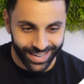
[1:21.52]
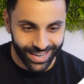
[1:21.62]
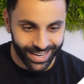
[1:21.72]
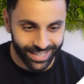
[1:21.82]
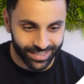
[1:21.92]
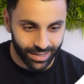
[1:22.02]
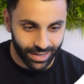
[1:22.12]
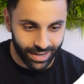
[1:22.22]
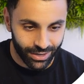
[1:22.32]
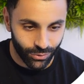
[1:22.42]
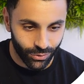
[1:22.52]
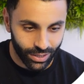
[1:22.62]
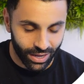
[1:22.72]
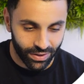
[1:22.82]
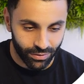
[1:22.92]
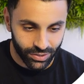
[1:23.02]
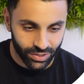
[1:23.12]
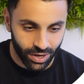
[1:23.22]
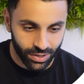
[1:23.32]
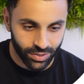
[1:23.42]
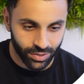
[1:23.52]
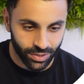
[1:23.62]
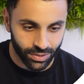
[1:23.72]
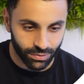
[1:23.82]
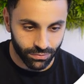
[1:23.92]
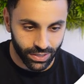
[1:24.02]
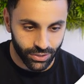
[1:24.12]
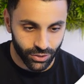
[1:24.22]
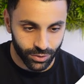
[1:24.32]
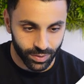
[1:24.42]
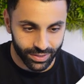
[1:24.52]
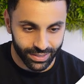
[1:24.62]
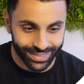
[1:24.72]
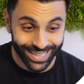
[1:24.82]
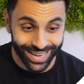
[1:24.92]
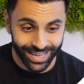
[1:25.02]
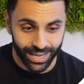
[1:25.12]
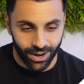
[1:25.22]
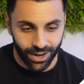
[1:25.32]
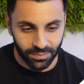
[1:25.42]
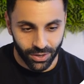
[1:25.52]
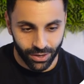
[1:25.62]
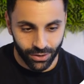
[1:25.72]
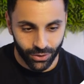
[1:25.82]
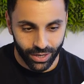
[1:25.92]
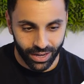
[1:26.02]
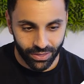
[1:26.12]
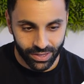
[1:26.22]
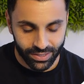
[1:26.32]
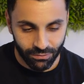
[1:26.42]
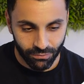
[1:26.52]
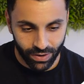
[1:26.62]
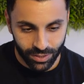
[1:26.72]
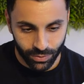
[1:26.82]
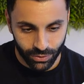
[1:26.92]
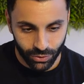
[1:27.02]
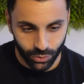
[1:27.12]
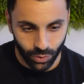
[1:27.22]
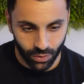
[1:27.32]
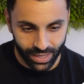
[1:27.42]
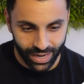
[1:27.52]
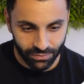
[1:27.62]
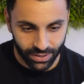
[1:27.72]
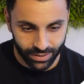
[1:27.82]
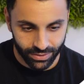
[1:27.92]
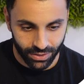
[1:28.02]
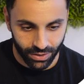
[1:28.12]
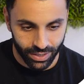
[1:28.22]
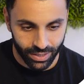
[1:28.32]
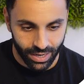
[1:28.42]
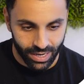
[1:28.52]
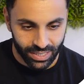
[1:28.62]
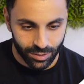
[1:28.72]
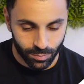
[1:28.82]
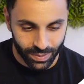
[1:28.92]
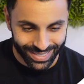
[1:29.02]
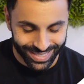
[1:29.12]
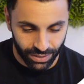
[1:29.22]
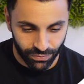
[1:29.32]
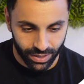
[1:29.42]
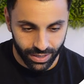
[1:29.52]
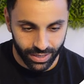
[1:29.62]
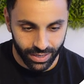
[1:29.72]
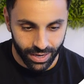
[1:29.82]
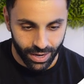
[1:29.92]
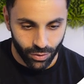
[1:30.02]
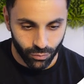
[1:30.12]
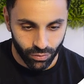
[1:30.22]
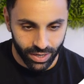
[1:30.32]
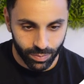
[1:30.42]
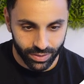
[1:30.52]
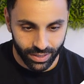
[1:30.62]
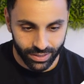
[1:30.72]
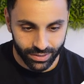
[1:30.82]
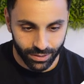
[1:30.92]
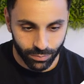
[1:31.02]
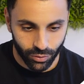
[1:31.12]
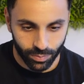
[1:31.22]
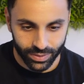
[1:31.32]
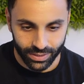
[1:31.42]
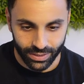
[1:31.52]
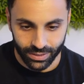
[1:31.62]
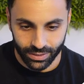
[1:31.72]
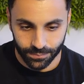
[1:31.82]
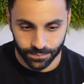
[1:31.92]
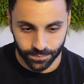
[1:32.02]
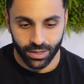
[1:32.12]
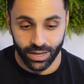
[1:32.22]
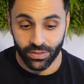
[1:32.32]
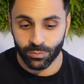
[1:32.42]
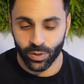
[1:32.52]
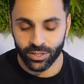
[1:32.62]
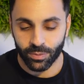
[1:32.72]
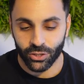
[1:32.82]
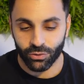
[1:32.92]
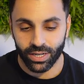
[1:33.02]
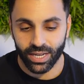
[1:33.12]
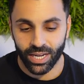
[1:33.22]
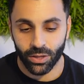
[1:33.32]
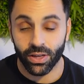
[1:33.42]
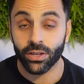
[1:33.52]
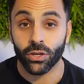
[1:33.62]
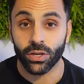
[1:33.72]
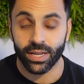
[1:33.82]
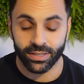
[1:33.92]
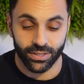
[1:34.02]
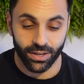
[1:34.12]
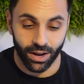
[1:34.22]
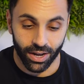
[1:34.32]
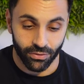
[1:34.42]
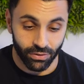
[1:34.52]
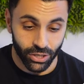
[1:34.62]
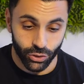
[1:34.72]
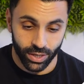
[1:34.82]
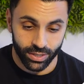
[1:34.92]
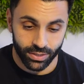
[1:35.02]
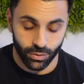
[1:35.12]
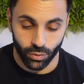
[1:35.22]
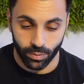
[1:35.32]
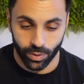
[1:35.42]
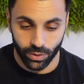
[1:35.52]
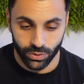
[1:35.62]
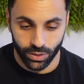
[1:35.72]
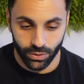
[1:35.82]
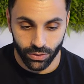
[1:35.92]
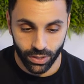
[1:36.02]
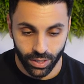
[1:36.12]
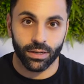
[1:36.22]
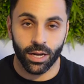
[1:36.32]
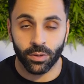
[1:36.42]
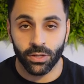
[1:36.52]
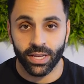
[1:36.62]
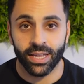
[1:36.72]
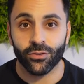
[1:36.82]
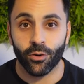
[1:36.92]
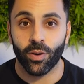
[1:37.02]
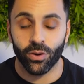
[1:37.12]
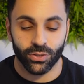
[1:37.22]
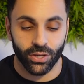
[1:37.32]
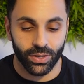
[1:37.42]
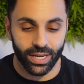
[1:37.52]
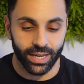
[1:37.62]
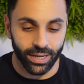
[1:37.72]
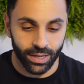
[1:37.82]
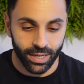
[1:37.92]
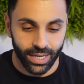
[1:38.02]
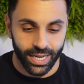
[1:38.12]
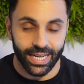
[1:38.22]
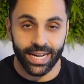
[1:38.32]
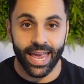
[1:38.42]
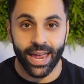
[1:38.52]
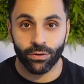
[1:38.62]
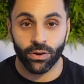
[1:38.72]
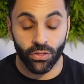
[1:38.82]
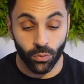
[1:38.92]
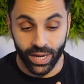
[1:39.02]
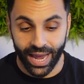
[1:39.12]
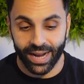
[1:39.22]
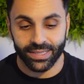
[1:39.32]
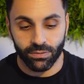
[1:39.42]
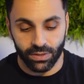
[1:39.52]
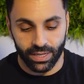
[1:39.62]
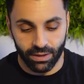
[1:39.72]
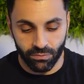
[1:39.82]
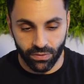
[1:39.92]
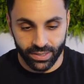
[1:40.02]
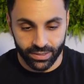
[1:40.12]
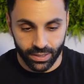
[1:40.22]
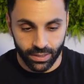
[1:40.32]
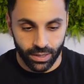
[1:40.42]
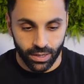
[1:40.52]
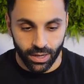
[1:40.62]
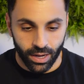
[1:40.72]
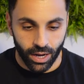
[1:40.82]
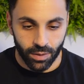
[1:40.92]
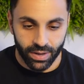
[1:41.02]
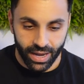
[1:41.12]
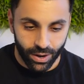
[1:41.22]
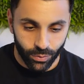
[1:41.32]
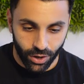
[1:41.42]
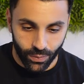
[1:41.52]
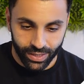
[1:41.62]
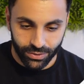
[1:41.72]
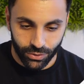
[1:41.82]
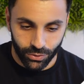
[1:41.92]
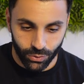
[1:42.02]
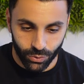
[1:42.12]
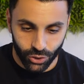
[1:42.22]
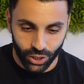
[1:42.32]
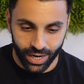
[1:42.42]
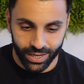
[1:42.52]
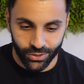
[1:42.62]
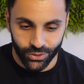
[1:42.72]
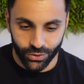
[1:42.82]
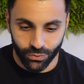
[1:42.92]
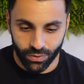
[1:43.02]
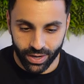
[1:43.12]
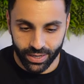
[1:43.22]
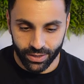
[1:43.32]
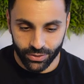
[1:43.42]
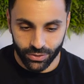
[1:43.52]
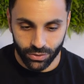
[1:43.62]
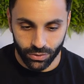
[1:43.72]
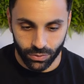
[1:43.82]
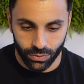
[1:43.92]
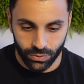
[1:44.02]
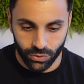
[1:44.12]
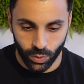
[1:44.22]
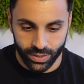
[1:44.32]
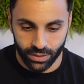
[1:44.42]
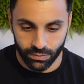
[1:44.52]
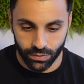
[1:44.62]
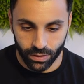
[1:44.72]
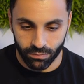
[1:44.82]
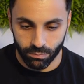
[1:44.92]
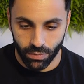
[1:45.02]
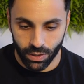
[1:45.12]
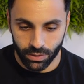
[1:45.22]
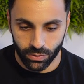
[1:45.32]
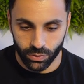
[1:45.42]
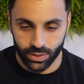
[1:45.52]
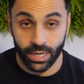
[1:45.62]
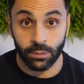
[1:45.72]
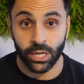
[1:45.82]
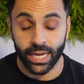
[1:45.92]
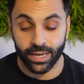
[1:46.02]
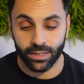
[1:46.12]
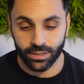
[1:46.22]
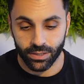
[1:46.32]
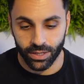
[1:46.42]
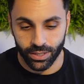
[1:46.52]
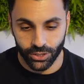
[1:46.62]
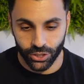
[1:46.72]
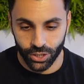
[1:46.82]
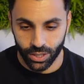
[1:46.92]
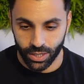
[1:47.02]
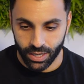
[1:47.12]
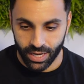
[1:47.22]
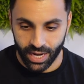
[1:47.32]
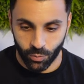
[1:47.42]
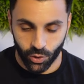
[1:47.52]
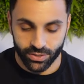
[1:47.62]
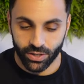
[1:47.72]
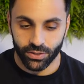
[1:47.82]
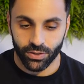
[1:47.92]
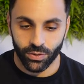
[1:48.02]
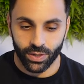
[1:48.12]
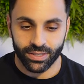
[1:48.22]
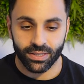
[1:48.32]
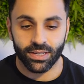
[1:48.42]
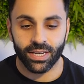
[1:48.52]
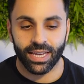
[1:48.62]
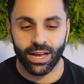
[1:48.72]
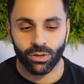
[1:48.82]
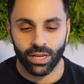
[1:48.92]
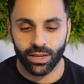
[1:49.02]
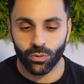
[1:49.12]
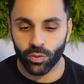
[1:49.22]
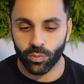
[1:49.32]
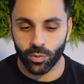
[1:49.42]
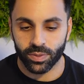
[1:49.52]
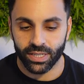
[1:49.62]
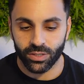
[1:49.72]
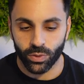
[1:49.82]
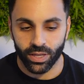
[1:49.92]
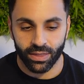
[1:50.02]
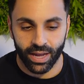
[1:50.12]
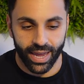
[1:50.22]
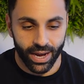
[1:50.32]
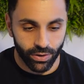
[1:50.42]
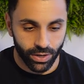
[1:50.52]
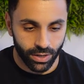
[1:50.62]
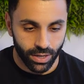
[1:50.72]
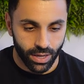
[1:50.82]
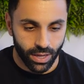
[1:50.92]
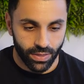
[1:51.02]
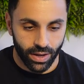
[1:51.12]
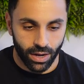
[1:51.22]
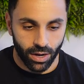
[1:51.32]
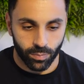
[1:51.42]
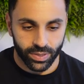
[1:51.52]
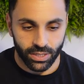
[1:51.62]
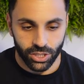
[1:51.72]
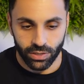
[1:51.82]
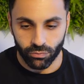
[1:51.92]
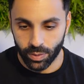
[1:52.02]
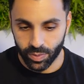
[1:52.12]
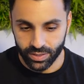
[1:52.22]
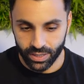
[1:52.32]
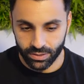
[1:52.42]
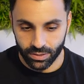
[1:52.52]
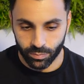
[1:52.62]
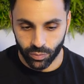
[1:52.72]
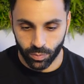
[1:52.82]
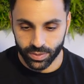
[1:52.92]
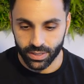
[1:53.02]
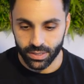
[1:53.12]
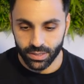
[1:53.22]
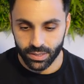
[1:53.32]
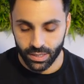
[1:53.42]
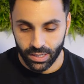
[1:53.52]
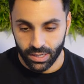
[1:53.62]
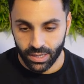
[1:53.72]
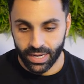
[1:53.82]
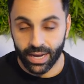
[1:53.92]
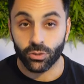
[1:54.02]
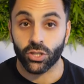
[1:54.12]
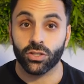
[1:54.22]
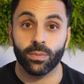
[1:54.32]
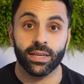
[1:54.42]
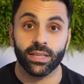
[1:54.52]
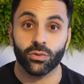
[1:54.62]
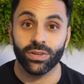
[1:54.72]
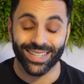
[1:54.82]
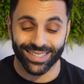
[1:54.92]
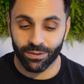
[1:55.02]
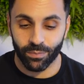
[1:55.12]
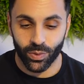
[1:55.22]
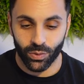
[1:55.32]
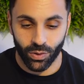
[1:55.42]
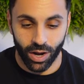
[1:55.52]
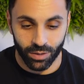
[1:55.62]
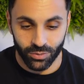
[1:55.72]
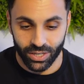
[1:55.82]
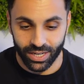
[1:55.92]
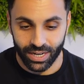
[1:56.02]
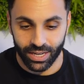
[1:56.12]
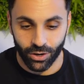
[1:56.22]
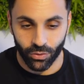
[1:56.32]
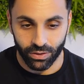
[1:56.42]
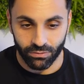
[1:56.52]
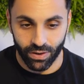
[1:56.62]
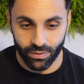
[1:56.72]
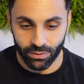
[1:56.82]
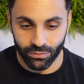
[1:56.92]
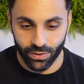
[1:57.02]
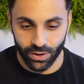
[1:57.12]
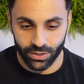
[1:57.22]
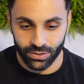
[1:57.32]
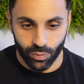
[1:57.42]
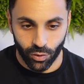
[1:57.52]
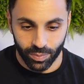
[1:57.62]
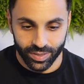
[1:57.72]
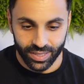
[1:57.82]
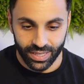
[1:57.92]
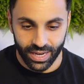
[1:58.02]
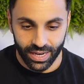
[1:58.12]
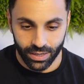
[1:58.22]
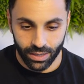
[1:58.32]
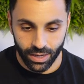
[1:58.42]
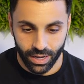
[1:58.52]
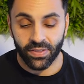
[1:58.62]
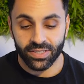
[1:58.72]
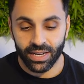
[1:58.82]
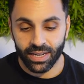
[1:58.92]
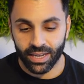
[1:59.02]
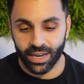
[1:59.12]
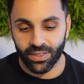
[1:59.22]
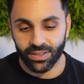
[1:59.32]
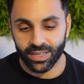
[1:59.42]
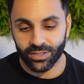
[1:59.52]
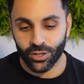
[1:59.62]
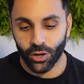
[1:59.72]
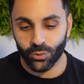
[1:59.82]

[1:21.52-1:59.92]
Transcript: here is Lendlord, and there are tons and tons of features, but today I'm going to look at this investment tool on the left hand side, specifically repossessed properties. Now this brings up a screen here that you can enter either an address or a postcode. I'm going to enter a postcode here in an area that we actively invest in. I'm now going to change the radius to 25 miles and I'm going to hit search. And what it's going to do is it's going to calculate all the properties within that area that are potentially repossessed properties. Now, just to make this really simple, I'm just going to click on the very first property here. And there's a link here that says go